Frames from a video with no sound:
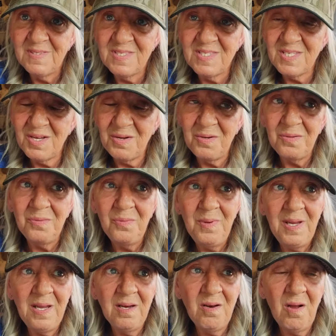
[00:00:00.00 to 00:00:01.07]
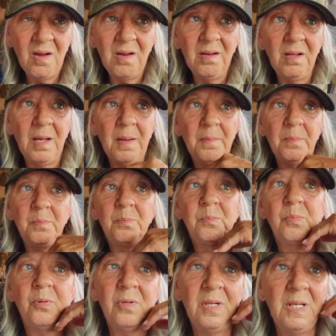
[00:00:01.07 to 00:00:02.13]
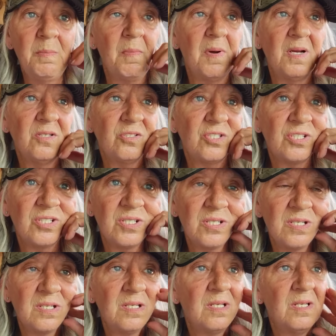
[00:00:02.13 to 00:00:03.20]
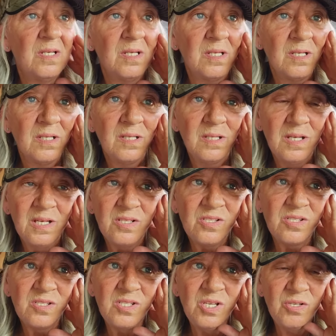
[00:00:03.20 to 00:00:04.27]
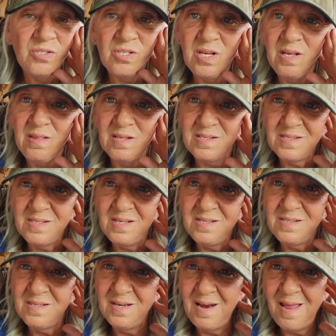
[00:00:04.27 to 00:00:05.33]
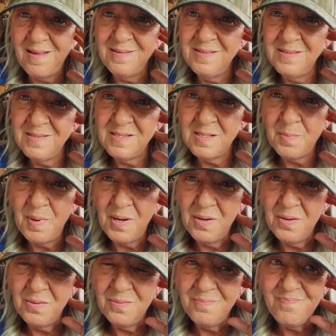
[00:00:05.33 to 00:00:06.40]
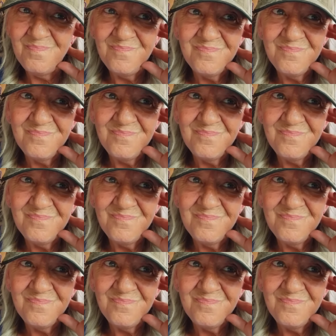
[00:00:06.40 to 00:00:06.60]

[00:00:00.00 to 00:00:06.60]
So we can haul up pretty much. It's usually the season ends about